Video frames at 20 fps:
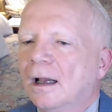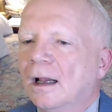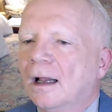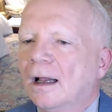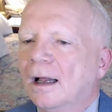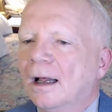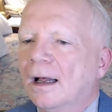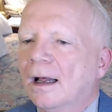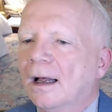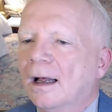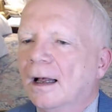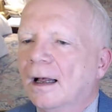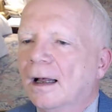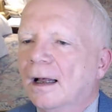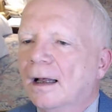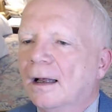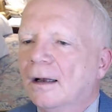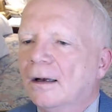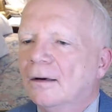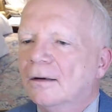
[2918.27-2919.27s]

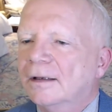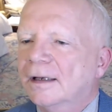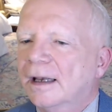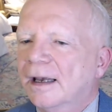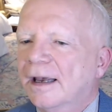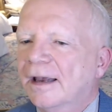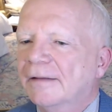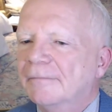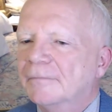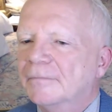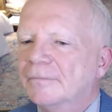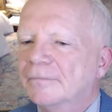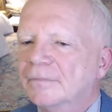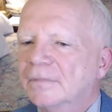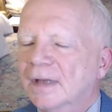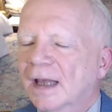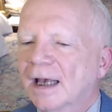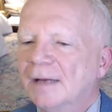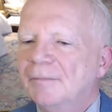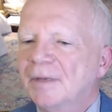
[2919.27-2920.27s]
Okay.
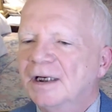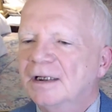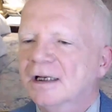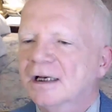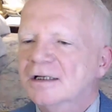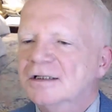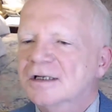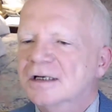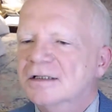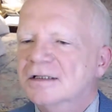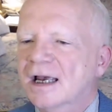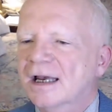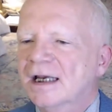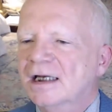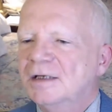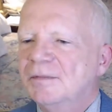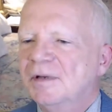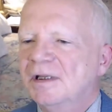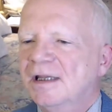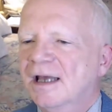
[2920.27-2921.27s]
Head McNeck says, I
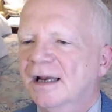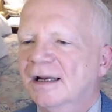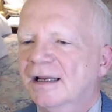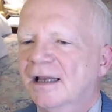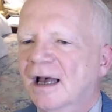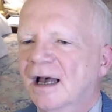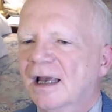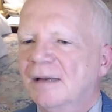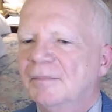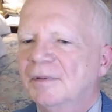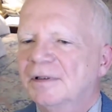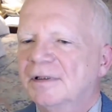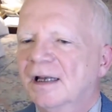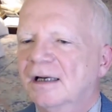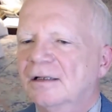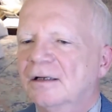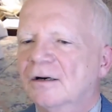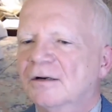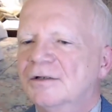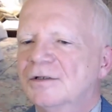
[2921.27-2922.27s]
hate to be that guy, but
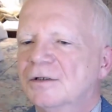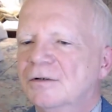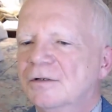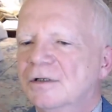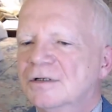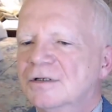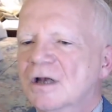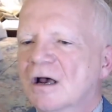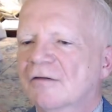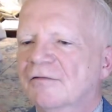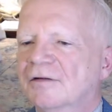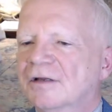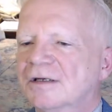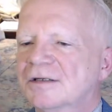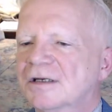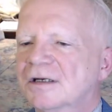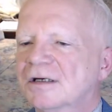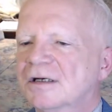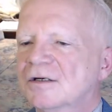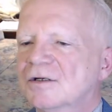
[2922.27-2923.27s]
that cartoon, as awful
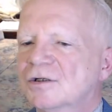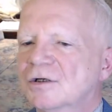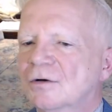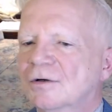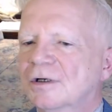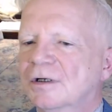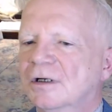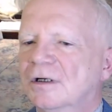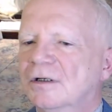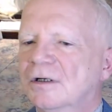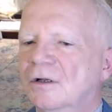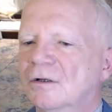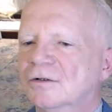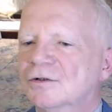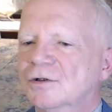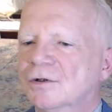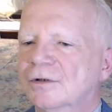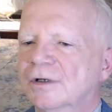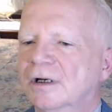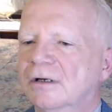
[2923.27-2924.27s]
as it is, showed an adult
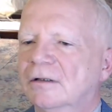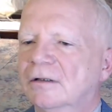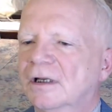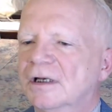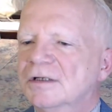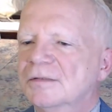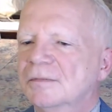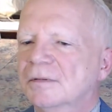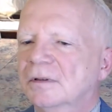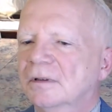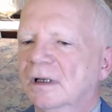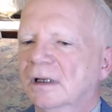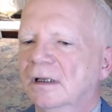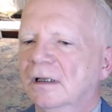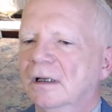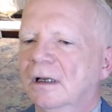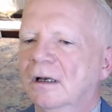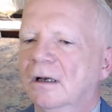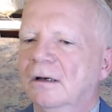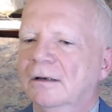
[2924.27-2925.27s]
short-haired
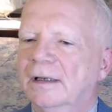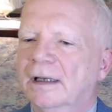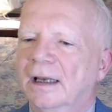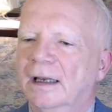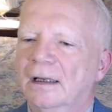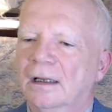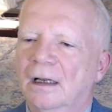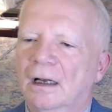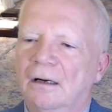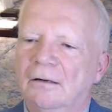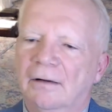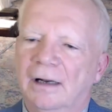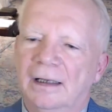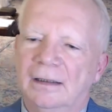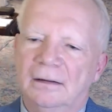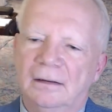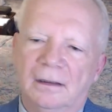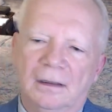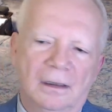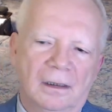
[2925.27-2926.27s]
lesbian. Okay. All
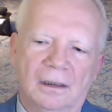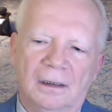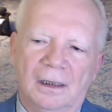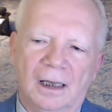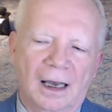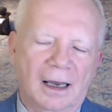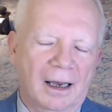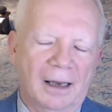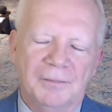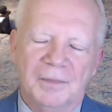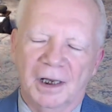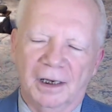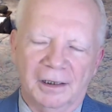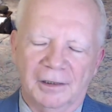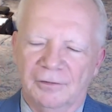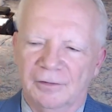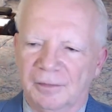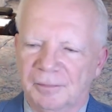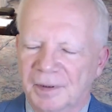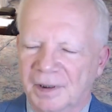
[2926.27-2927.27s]
right. I'm not
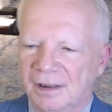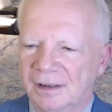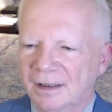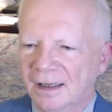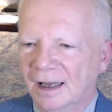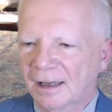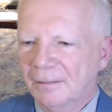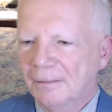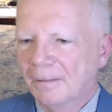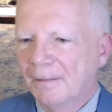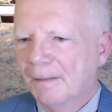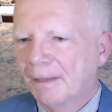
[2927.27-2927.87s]
going to repeat that.